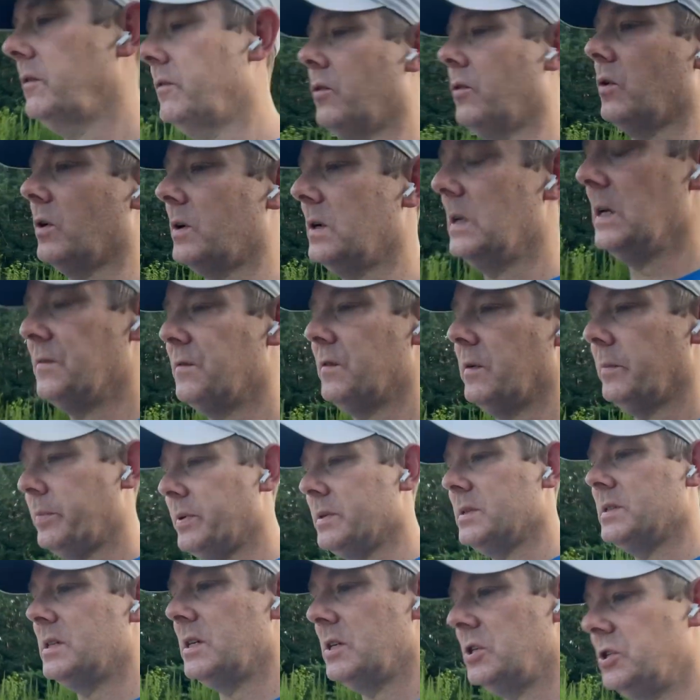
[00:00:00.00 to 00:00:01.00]
4 different
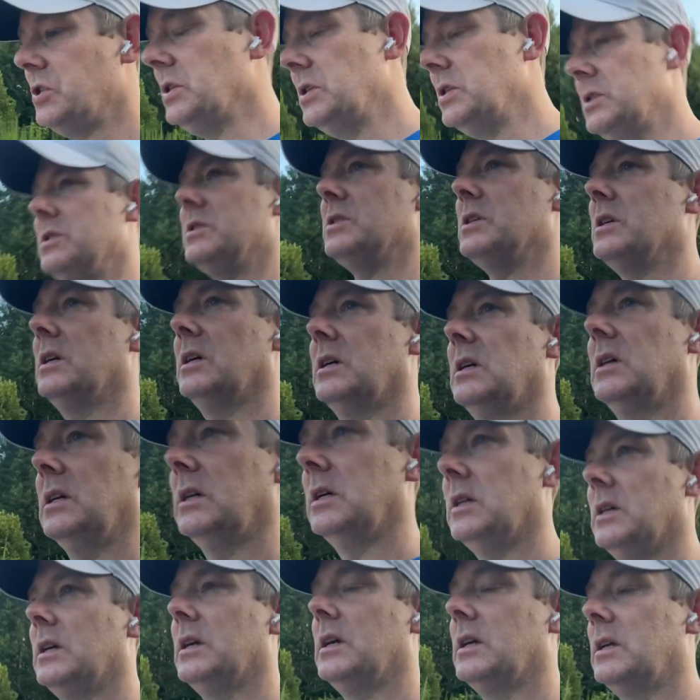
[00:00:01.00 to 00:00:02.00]
positions
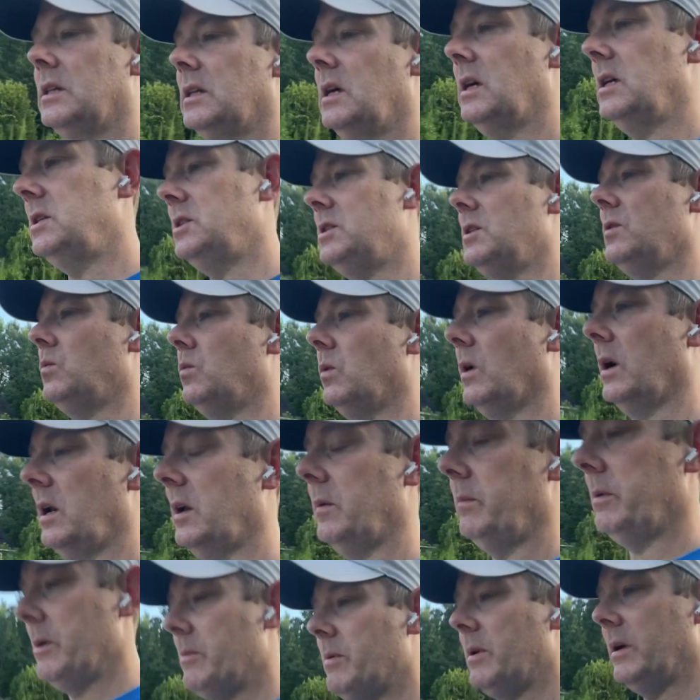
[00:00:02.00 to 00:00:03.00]
that you'd want to
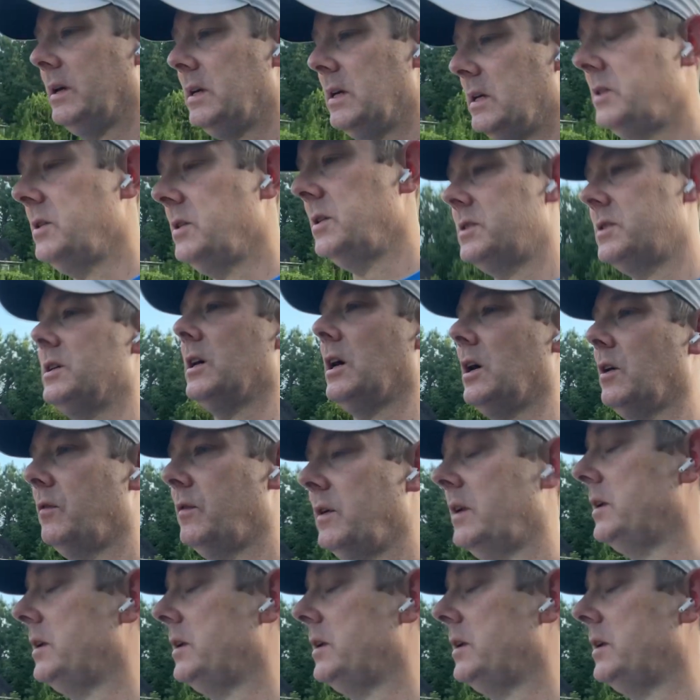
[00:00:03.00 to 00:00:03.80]
be able to get yourself